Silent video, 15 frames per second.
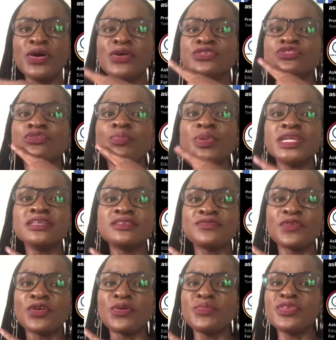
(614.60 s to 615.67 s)
So please
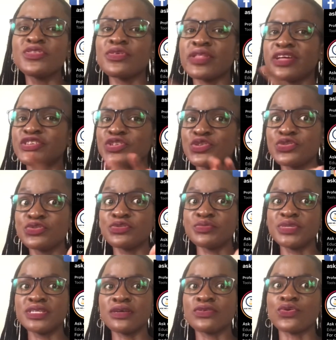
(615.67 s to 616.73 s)
follow me so that you do not
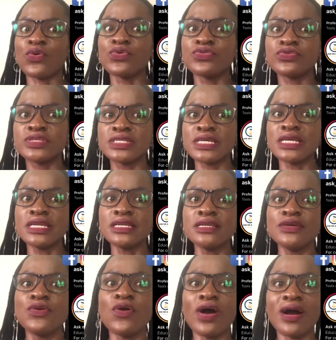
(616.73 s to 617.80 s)
miss out on those daily
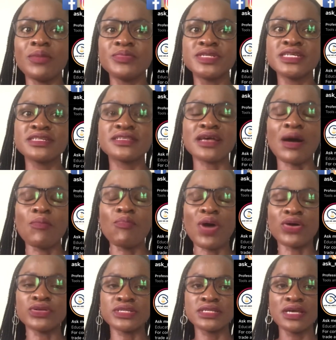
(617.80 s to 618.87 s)
legal updates
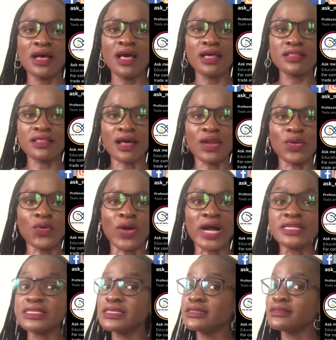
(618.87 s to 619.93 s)
about the law.
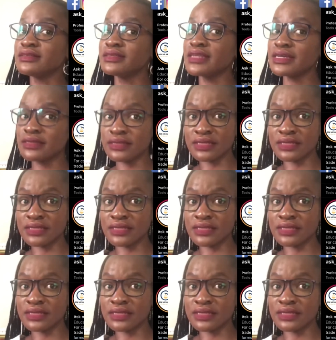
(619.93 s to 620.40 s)
Until next